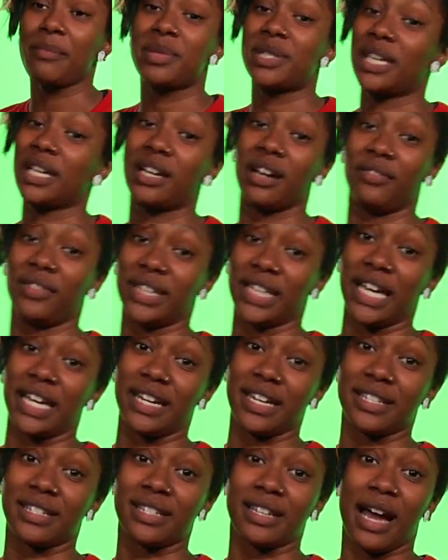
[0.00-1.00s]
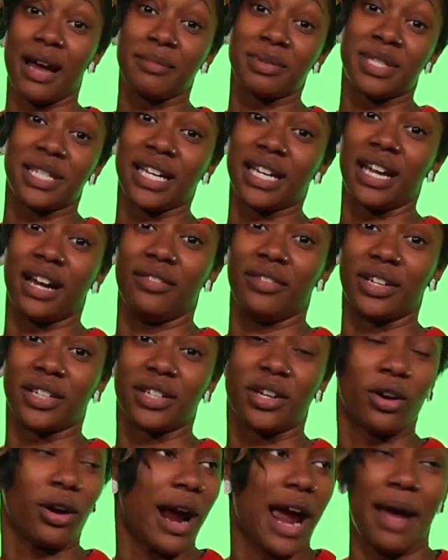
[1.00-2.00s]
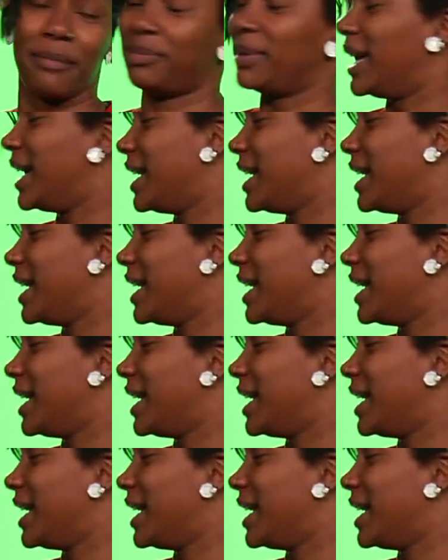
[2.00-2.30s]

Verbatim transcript: sick of it, ladies. I'm sick of it. Crap,